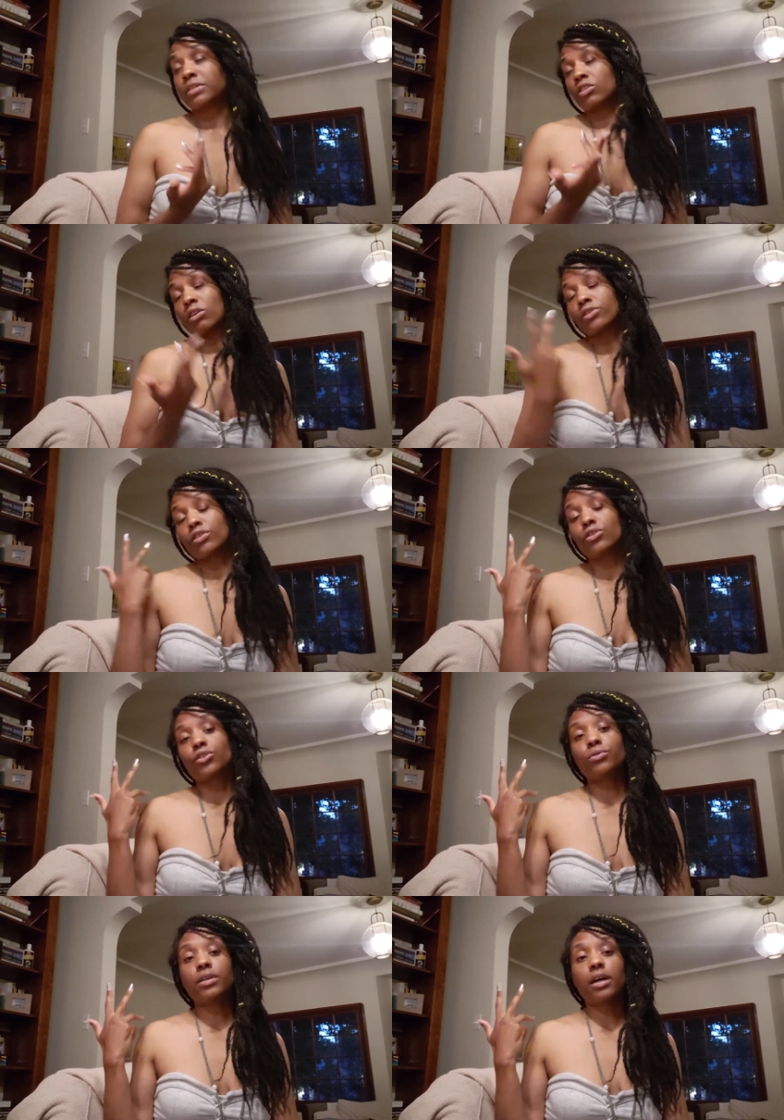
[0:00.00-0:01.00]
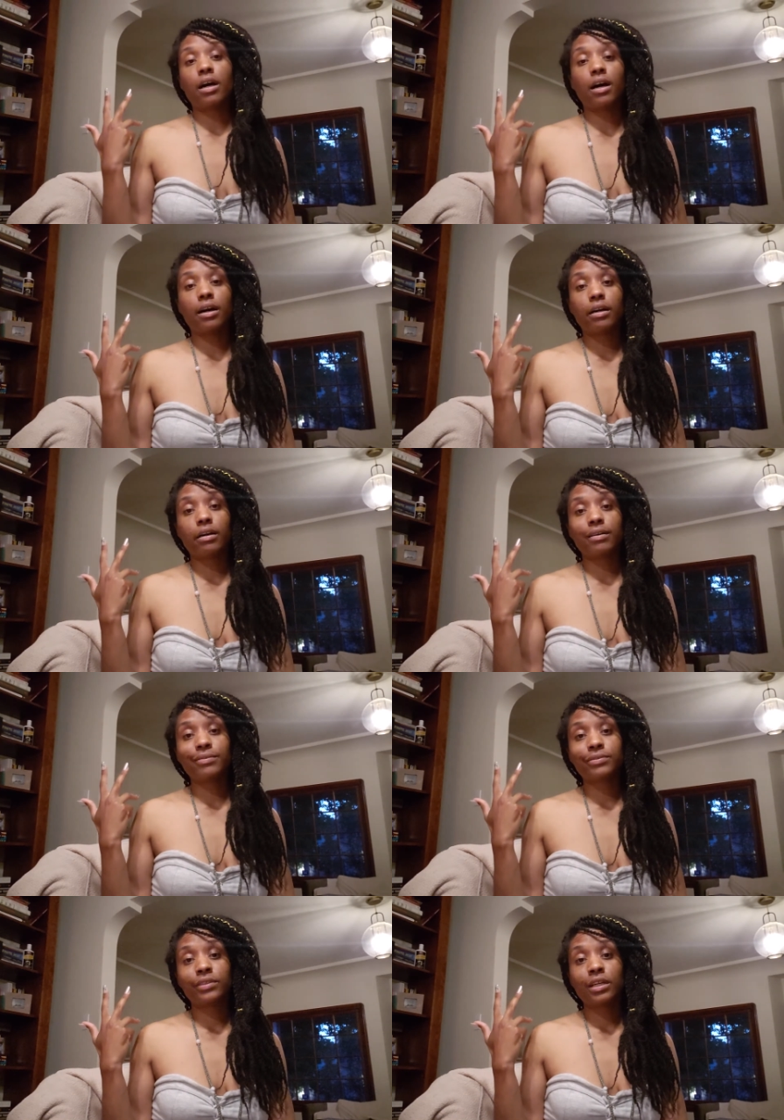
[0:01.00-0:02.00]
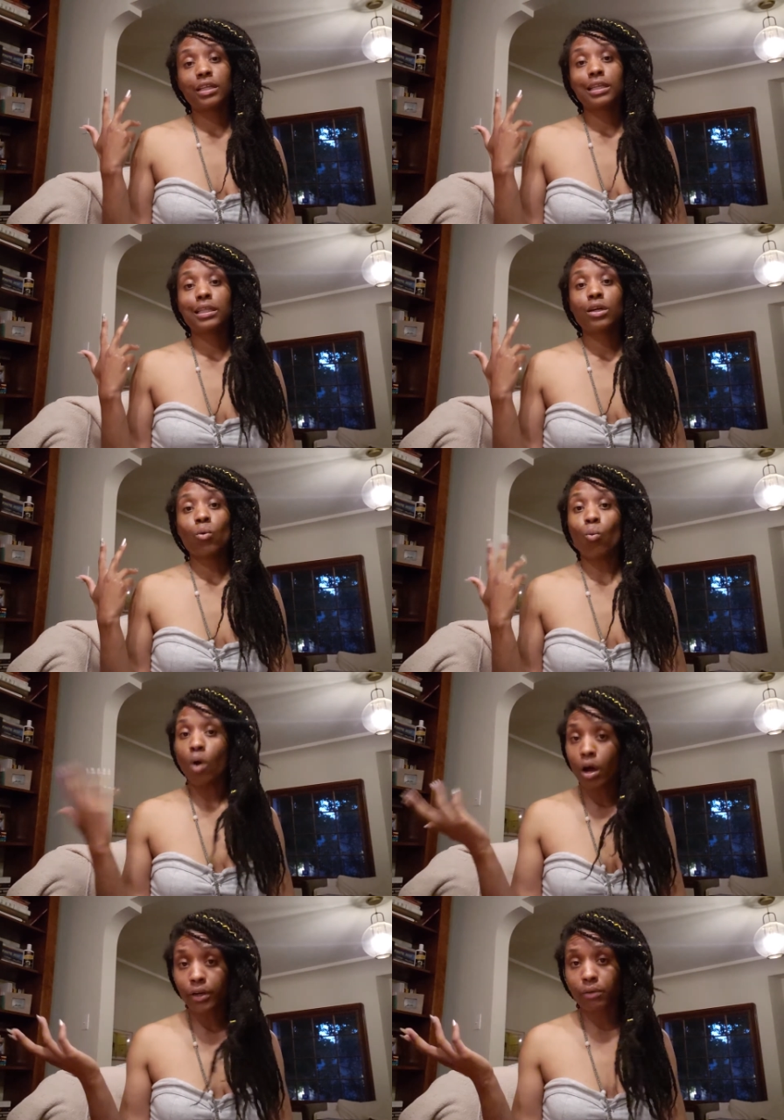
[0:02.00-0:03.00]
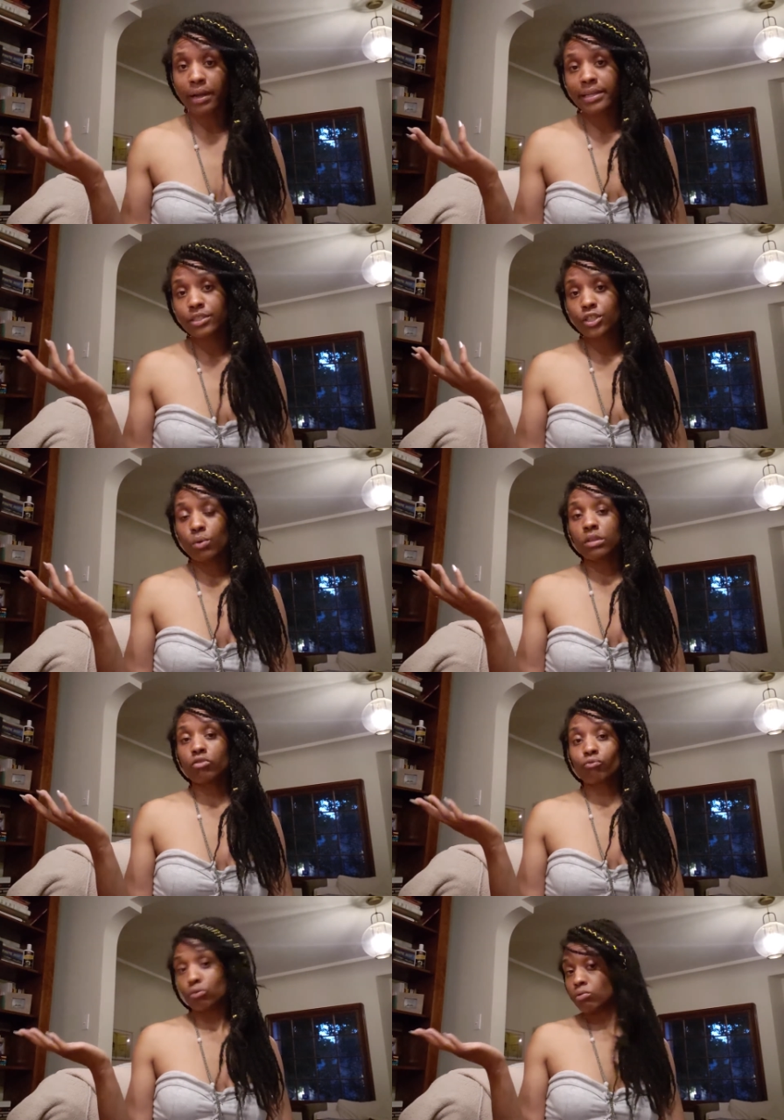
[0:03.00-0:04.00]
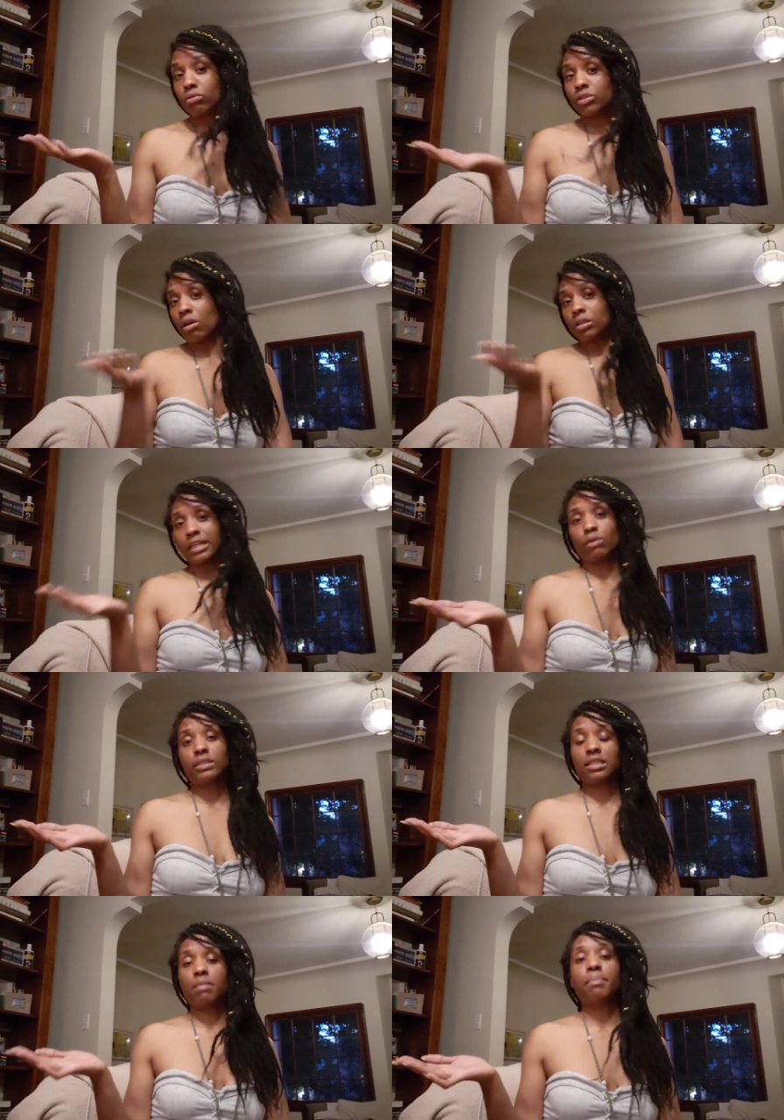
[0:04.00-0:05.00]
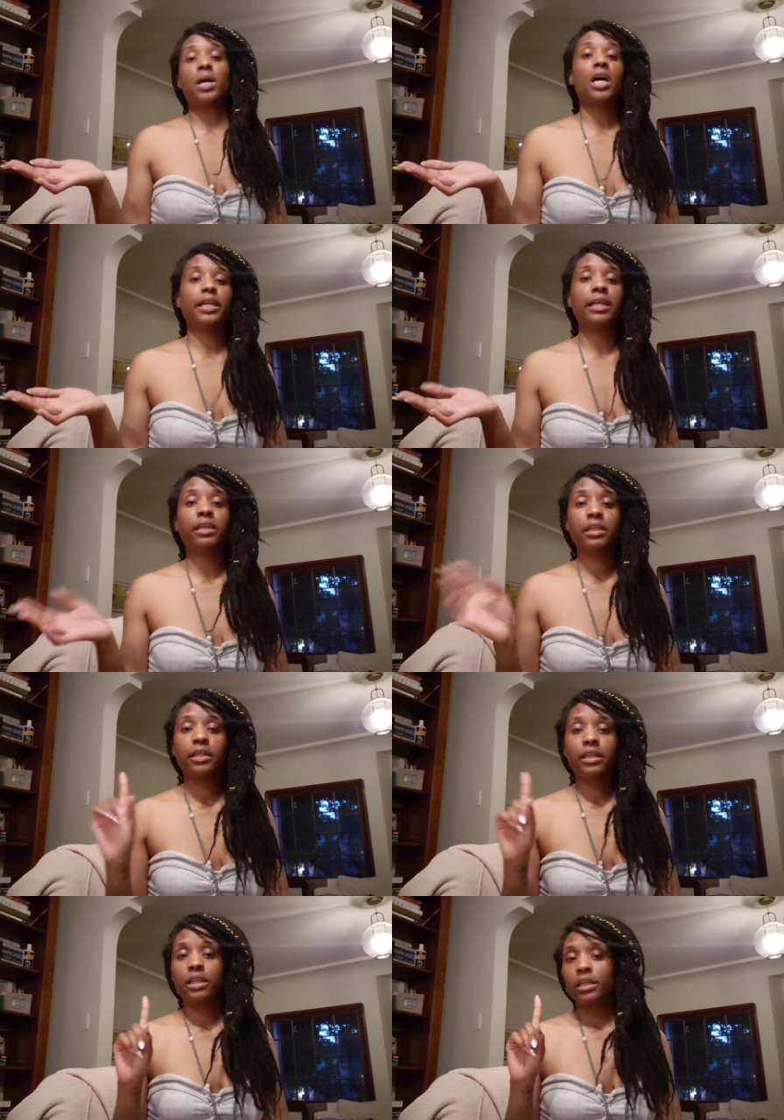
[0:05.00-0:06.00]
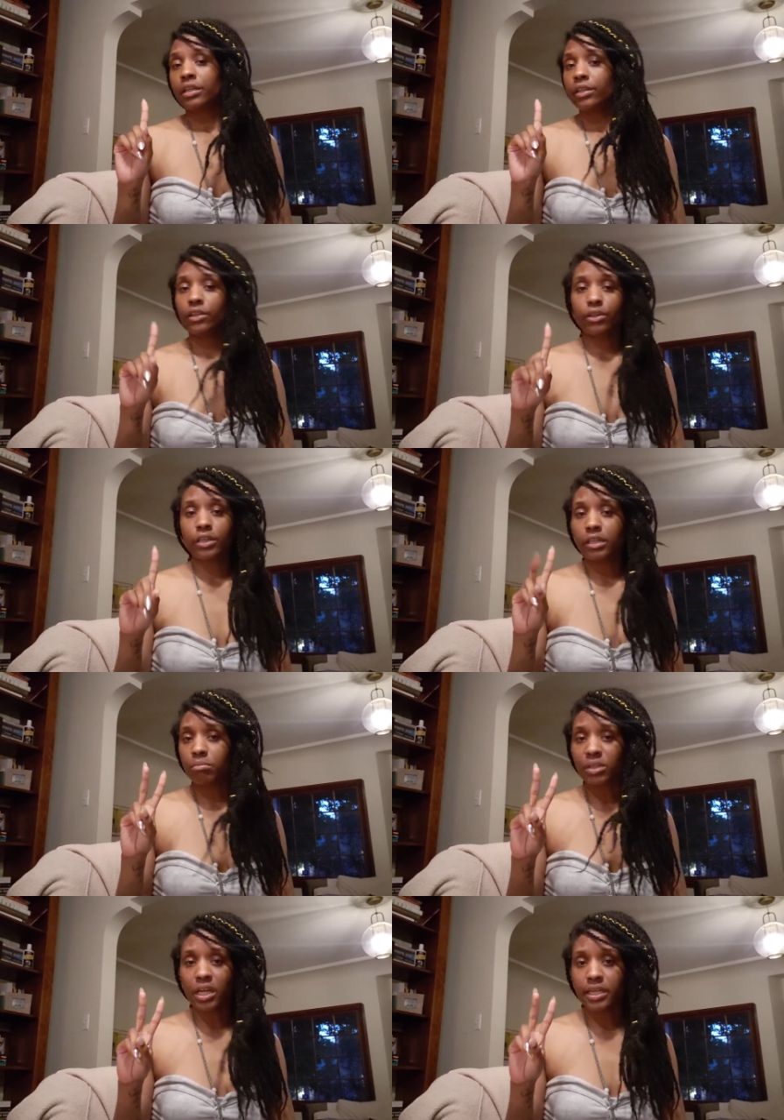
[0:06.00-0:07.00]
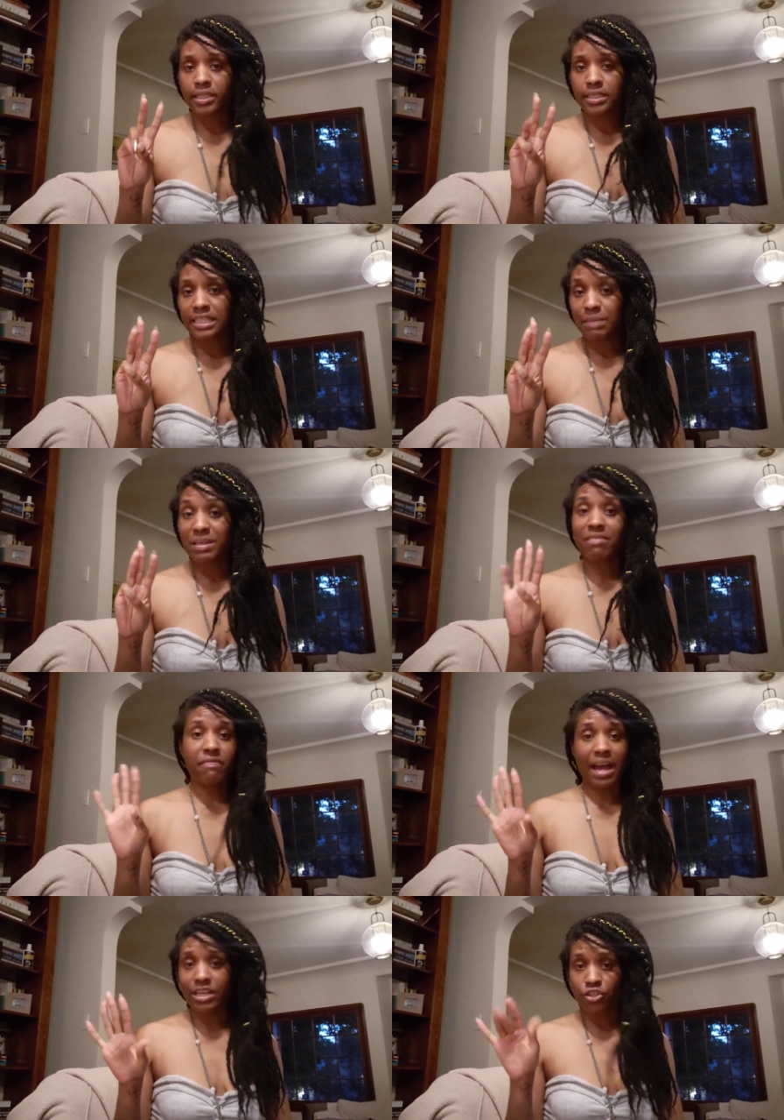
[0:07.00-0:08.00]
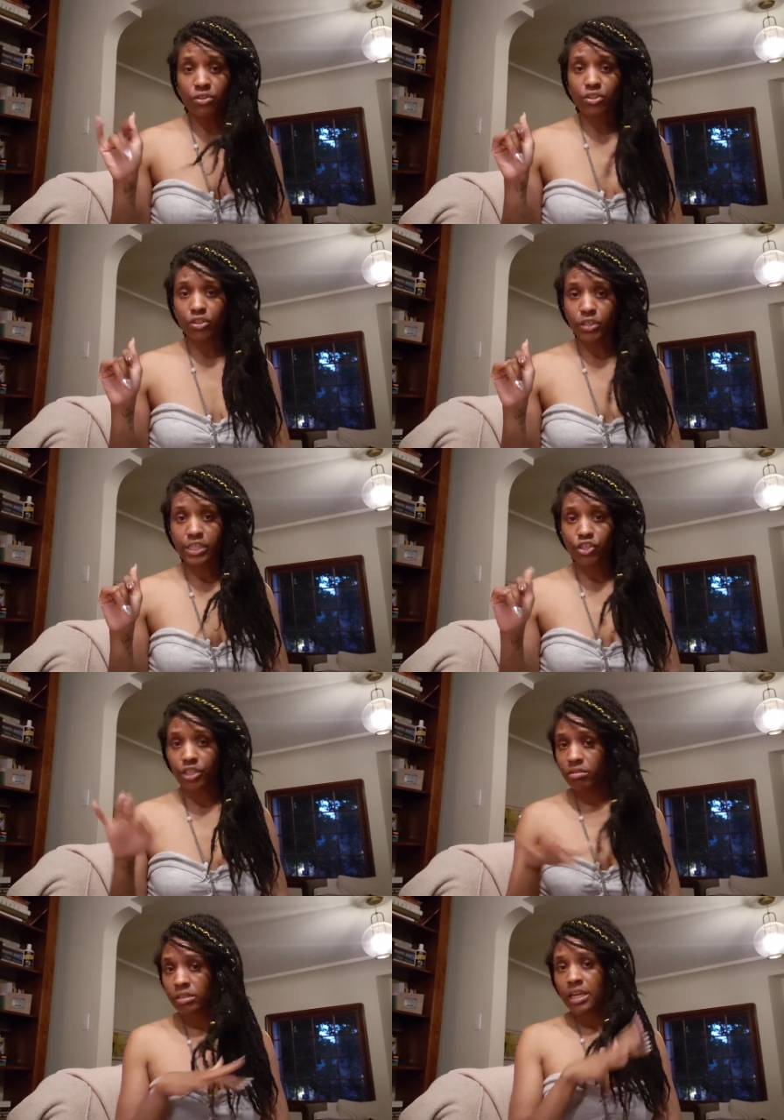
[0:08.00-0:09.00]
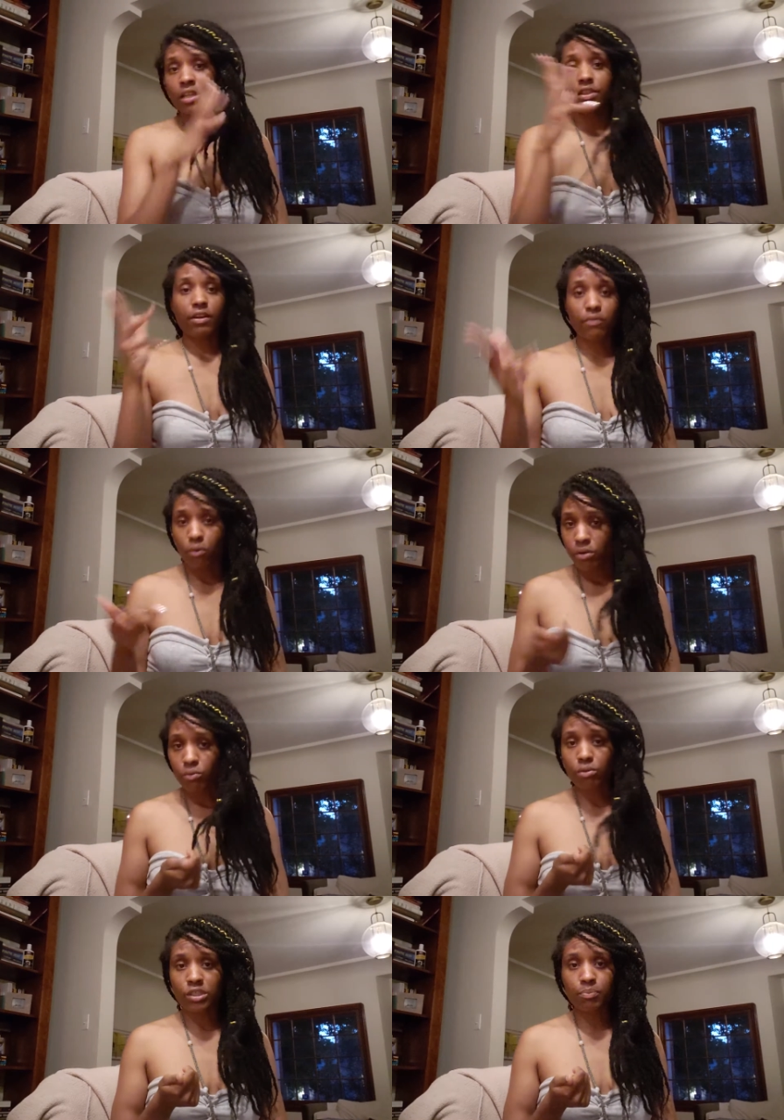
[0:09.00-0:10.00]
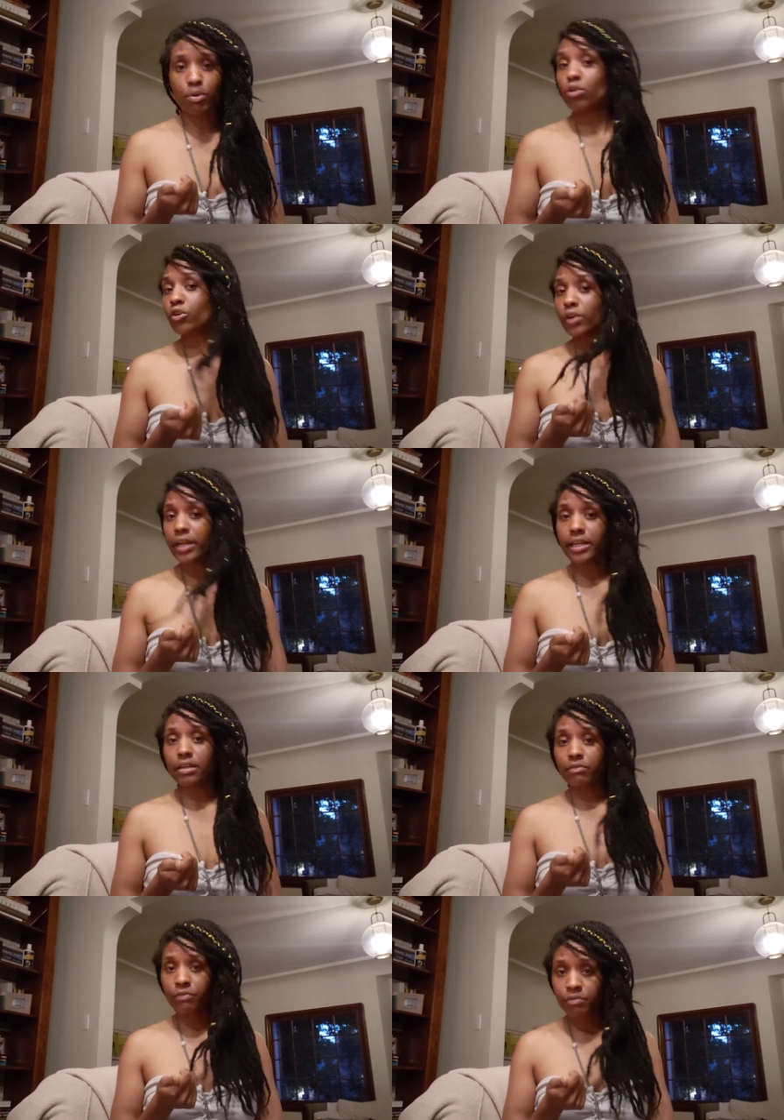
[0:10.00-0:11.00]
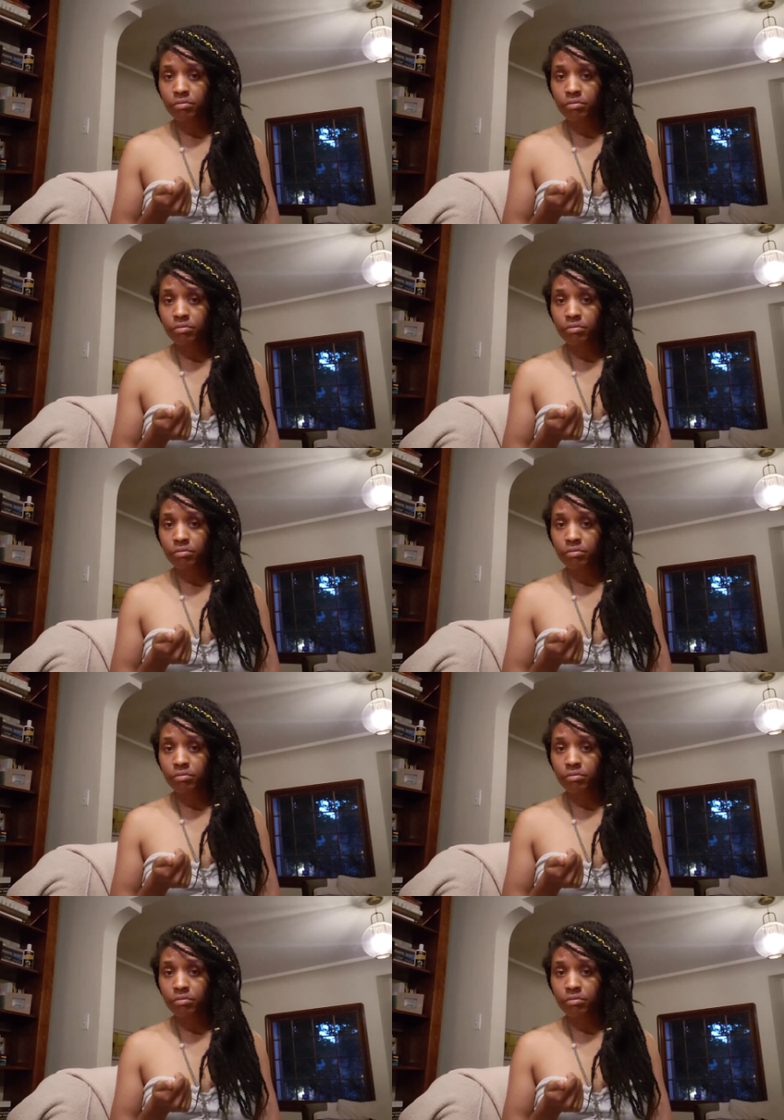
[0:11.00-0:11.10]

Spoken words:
is also the suit of water, right? So it rules all liquids in the body: urine, blood, semen, vaginal secretion. Therefore, it rules procreative